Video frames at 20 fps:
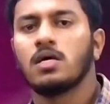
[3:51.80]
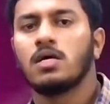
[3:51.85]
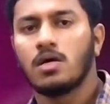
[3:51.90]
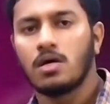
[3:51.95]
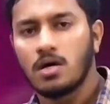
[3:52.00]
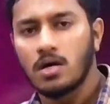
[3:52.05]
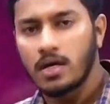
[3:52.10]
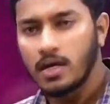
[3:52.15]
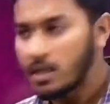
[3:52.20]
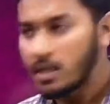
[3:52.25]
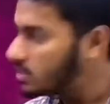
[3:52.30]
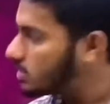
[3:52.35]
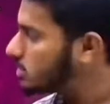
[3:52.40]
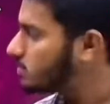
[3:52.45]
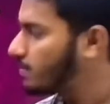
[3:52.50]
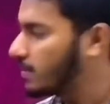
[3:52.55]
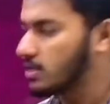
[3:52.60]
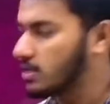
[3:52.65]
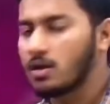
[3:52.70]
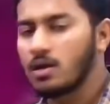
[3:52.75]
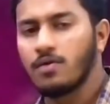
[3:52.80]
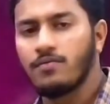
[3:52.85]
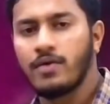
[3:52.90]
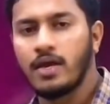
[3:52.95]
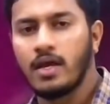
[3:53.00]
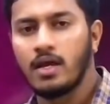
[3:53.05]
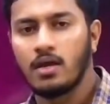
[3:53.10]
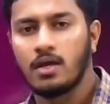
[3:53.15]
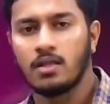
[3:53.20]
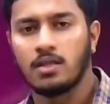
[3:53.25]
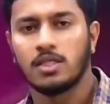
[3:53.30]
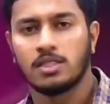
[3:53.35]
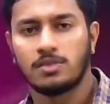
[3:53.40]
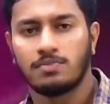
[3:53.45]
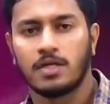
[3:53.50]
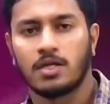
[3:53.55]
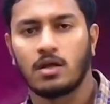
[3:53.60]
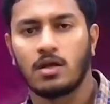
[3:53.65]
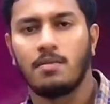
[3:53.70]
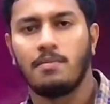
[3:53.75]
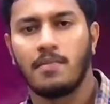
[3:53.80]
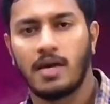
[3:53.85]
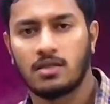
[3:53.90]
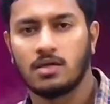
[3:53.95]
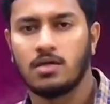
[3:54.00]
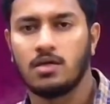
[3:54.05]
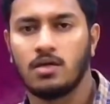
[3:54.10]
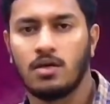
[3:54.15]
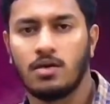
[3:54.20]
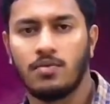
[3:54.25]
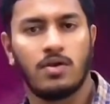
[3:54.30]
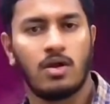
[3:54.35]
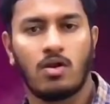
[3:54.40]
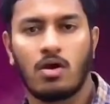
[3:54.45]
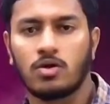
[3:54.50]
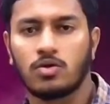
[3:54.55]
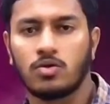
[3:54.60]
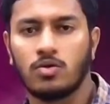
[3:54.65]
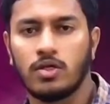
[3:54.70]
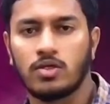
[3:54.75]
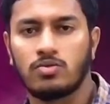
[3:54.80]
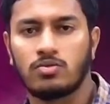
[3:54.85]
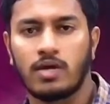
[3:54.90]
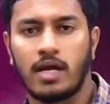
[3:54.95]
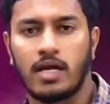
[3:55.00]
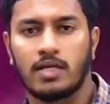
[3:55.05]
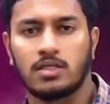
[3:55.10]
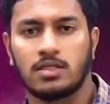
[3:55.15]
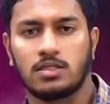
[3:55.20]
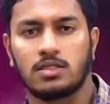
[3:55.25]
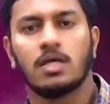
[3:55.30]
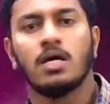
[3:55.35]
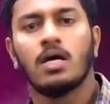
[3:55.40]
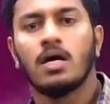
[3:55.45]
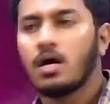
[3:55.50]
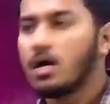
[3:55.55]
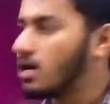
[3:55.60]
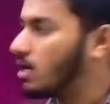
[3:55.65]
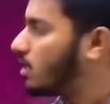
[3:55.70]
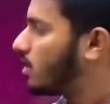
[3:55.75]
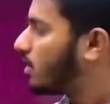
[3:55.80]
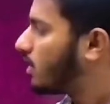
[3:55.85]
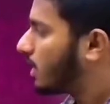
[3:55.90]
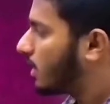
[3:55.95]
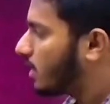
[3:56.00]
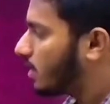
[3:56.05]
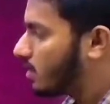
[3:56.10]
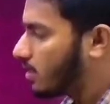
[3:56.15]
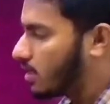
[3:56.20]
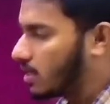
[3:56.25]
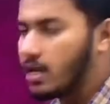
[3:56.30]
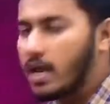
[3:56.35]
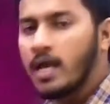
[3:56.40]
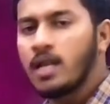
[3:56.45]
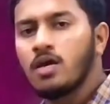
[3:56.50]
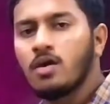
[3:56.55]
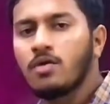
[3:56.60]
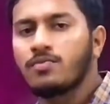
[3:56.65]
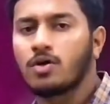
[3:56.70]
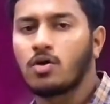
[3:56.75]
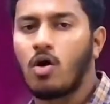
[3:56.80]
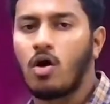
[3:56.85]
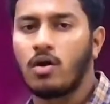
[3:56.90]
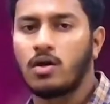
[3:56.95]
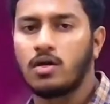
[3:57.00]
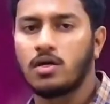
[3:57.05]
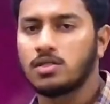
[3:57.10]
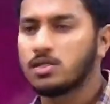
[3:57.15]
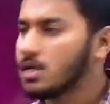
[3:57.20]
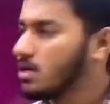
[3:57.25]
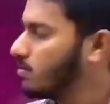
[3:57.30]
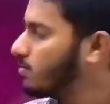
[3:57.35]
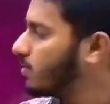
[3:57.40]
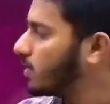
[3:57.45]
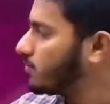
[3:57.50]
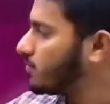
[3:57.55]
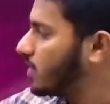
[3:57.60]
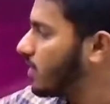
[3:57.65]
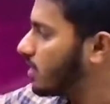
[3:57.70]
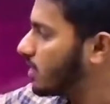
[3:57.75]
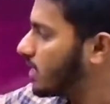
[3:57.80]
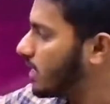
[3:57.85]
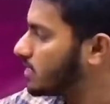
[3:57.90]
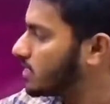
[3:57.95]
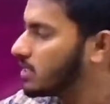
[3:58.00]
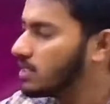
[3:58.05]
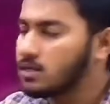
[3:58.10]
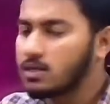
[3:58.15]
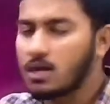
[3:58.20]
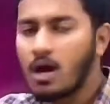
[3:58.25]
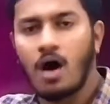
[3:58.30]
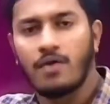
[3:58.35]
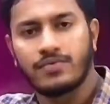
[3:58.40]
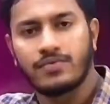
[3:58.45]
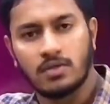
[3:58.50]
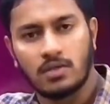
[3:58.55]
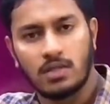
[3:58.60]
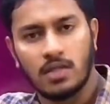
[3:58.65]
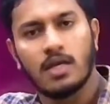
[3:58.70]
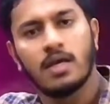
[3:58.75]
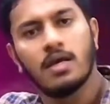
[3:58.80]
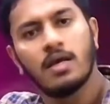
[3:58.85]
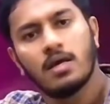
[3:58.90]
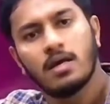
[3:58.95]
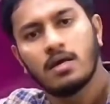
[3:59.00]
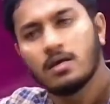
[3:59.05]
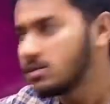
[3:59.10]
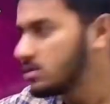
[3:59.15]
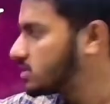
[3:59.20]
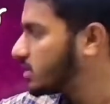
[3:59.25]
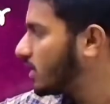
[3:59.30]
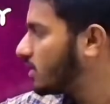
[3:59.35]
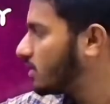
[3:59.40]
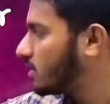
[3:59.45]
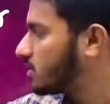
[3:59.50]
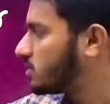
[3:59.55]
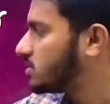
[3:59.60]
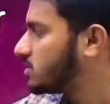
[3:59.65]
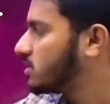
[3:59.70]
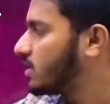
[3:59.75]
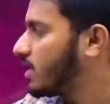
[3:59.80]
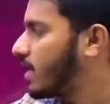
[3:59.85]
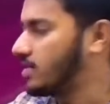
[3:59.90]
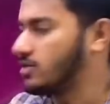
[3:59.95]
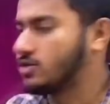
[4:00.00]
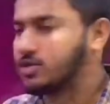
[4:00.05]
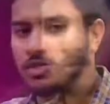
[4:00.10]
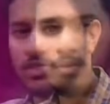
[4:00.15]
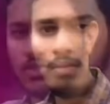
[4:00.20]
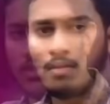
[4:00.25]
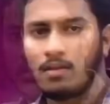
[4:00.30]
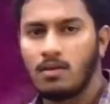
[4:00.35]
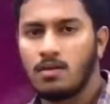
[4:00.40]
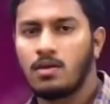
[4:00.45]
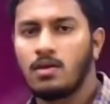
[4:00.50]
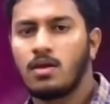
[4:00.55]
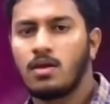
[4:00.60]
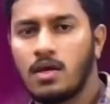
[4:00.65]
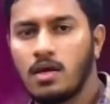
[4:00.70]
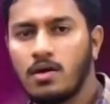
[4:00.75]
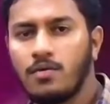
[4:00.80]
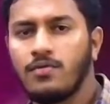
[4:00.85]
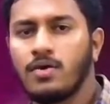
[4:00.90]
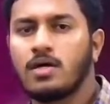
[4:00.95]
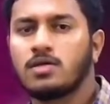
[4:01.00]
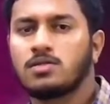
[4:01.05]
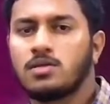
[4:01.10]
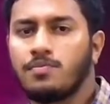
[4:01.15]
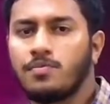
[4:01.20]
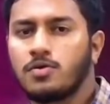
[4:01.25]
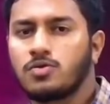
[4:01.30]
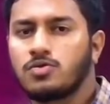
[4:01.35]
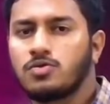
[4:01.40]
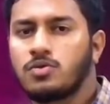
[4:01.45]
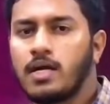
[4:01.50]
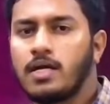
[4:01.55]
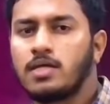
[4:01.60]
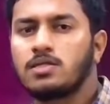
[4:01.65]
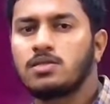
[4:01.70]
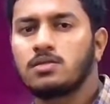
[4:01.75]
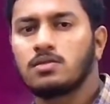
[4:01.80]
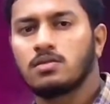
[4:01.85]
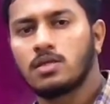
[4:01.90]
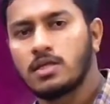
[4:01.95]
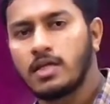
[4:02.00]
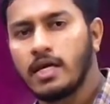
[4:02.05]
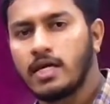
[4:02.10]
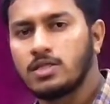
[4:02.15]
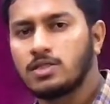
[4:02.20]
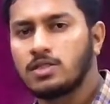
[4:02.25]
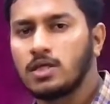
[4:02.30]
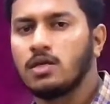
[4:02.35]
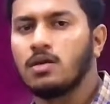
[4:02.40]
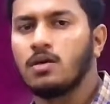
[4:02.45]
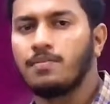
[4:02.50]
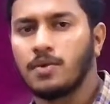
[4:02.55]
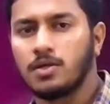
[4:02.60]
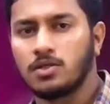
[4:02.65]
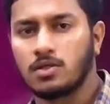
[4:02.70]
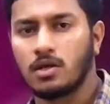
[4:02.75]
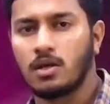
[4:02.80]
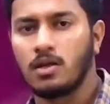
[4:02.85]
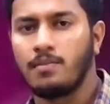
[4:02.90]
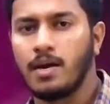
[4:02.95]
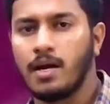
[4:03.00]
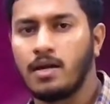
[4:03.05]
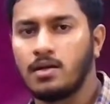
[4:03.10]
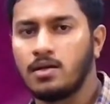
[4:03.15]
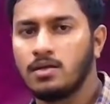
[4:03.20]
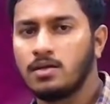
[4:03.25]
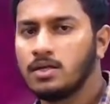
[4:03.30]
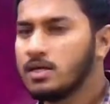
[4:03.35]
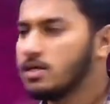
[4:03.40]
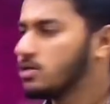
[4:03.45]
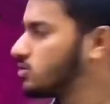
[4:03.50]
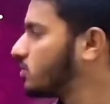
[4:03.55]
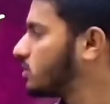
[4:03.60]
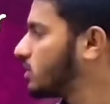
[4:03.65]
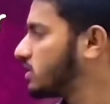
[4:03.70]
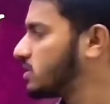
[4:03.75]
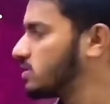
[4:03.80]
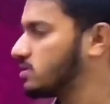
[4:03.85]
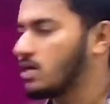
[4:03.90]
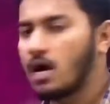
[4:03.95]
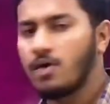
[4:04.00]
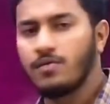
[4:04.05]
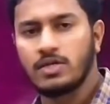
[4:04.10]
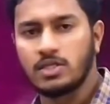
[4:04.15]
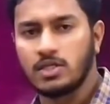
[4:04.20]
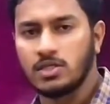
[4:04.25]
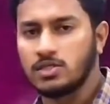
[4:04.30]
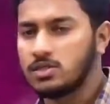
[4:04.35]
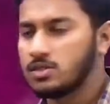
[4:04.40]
in this particular way, in this particular method, we are not going to write it in any of the corners, but we are writing it after the sender's address. Here are supposed to write the date in a particular manner. So this is how it is.